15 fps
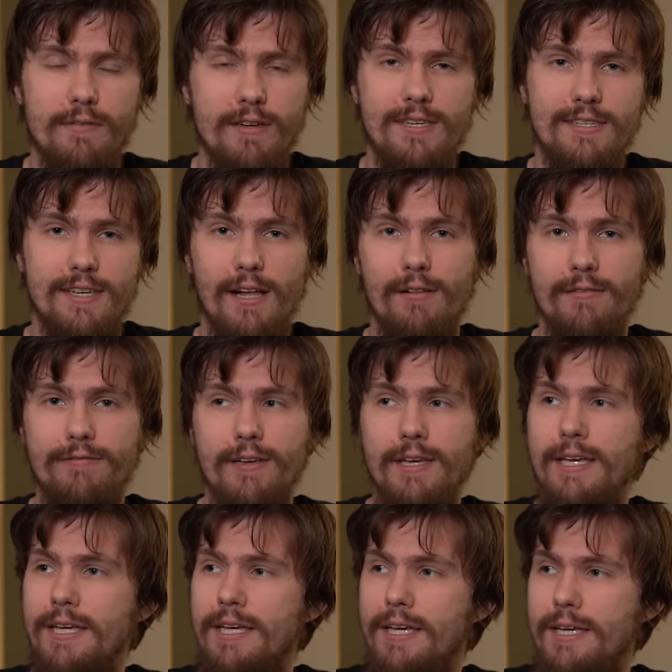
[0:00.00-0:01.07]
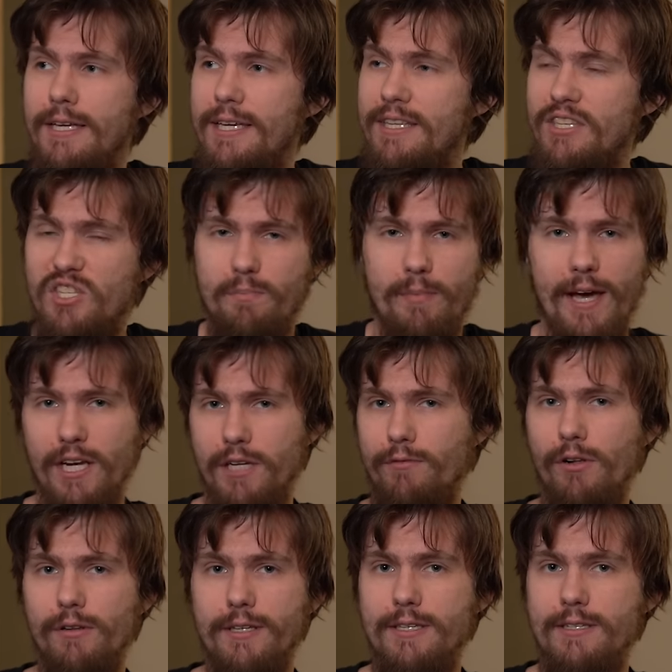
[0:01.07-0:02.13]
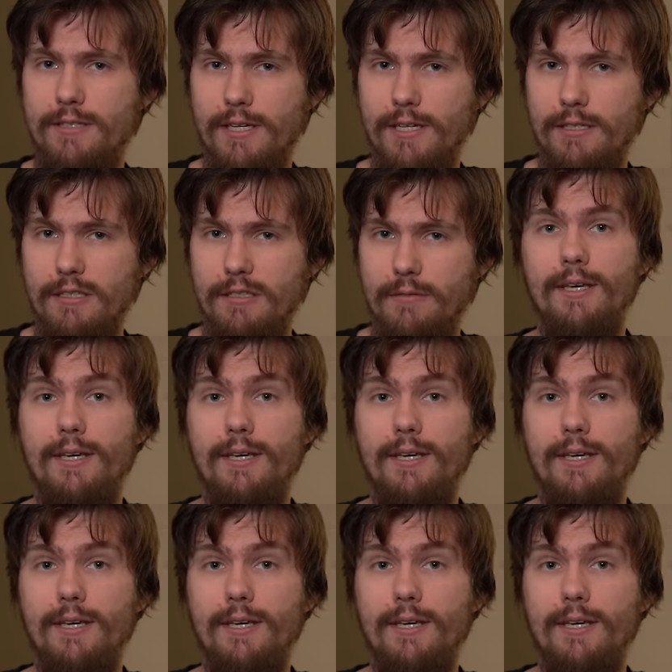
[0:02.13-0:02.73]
his self in spite of all these things.